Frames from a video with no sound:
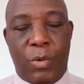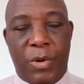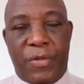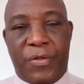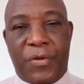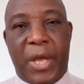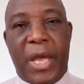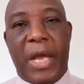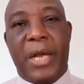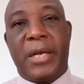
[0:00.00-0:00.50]

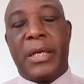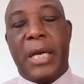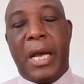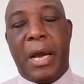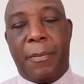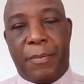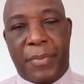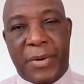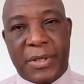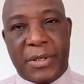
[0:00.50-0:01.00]
with
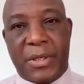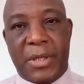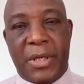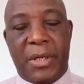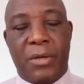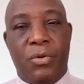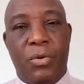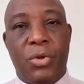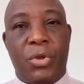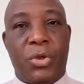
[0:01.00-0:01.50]
Kenya.
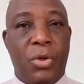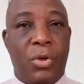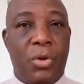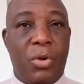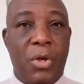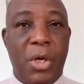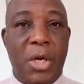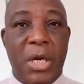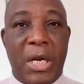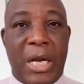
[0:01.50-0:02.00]
President
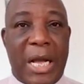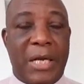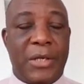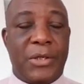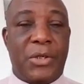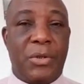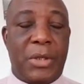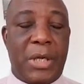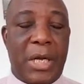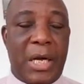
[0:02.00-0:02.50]
Ruto
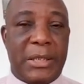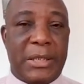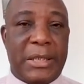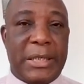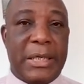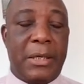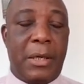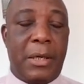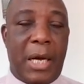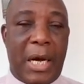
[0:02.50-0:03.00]
cancelled that
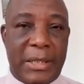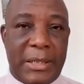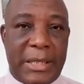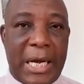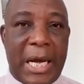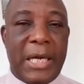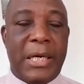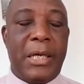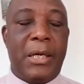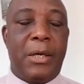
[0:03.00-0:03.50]
deal.
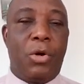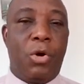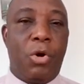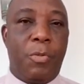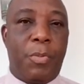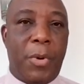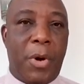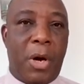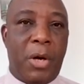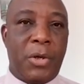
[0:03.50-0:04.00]
Adani
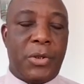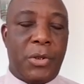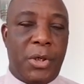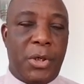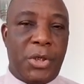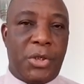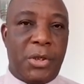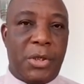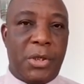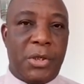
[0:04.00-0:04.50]
Group also
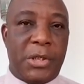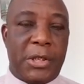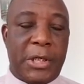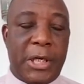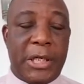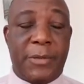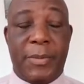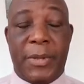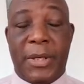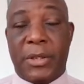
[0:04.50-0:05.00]
issued a
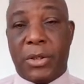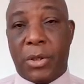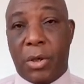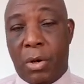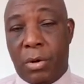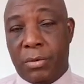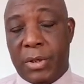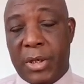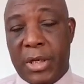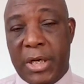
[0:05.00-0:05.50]
statement
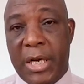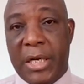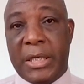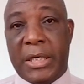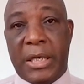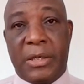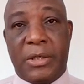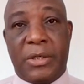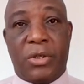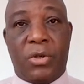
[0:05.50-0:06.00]
on the
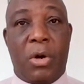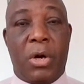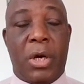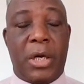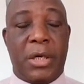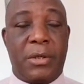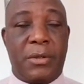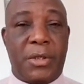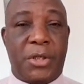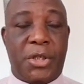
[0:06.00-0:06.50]
Indian Stock
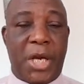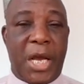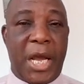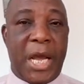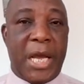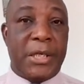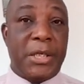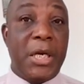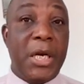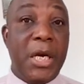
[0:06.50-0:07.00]

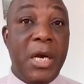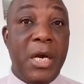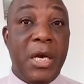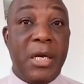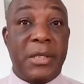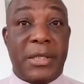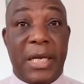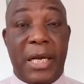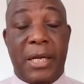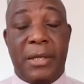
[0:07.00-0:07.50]
Exchange
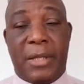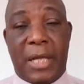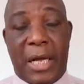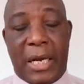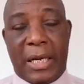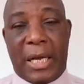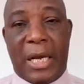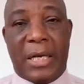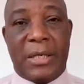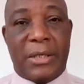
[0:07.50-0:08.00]
saying
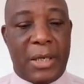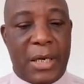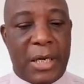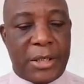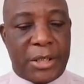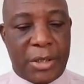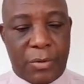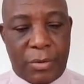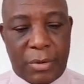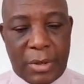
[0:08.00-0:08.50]
that the
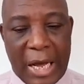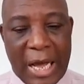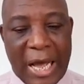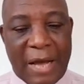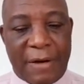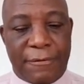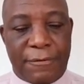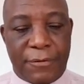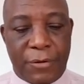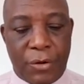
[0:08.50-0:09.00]
cancellation will
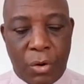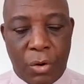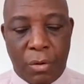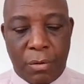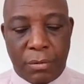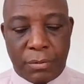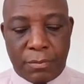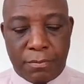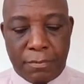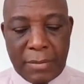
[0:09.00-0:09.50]
have
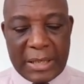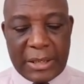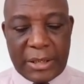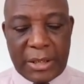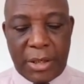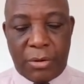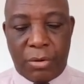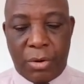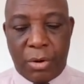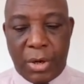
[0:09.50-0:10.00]
no
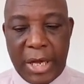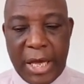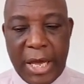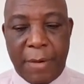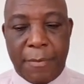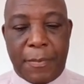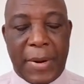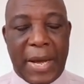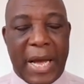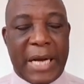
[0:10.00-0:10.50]
material
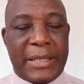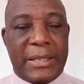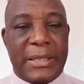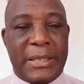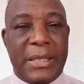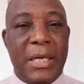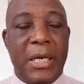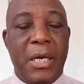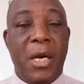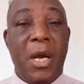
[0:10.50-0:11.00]
impact
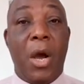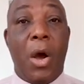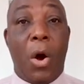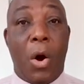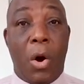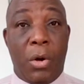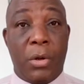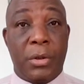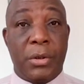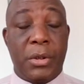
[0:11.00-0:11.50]

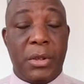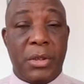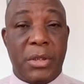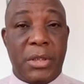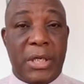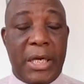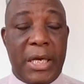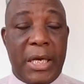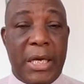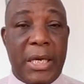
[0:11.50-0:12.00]
on
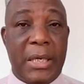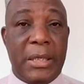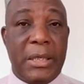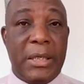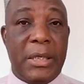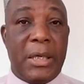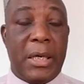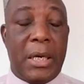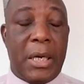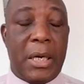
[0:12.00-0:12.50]
the
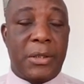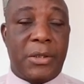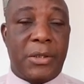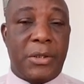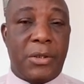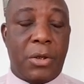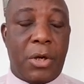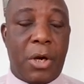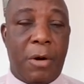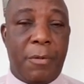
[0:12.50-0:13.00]

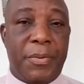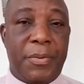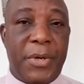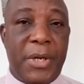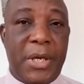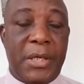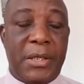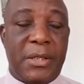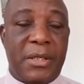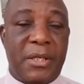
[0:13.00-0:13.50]

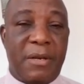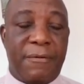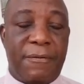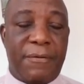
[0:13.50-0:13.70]
company's